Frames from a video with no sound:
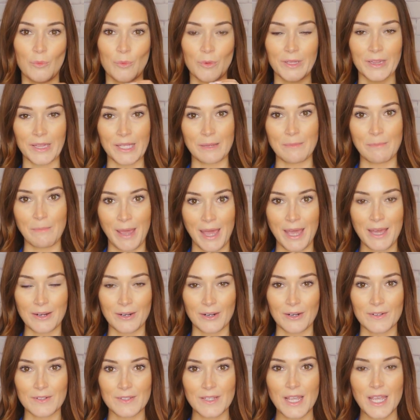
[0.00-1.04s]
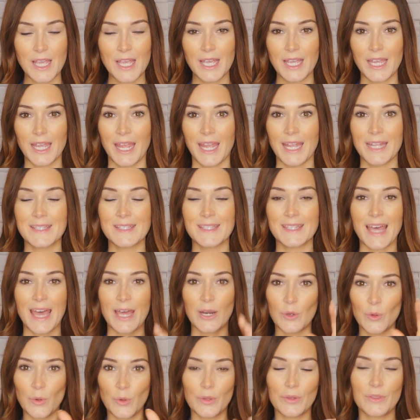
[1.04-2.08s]
really matters. It's that
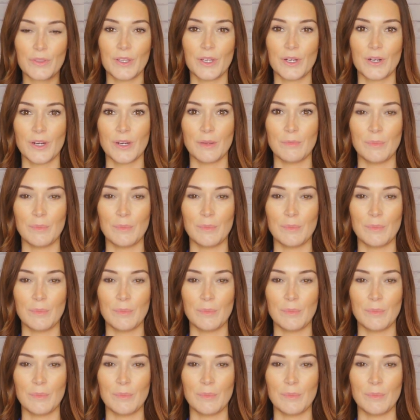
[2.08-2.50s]
whole theory